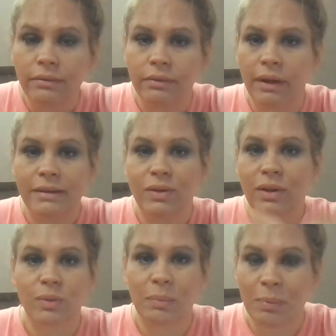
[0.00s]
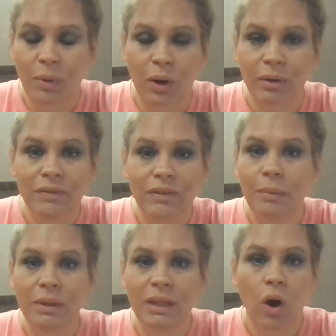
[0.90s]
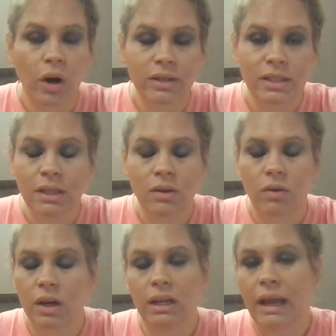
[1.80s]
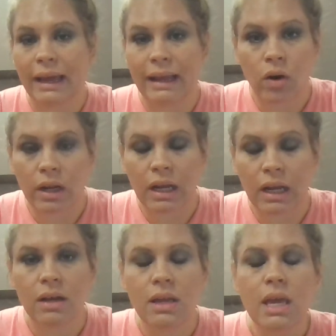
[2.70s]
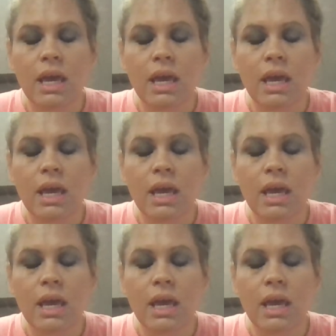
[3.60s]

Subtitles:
Okay, so that's why people aren't living up in the Arctic or in Antarctica.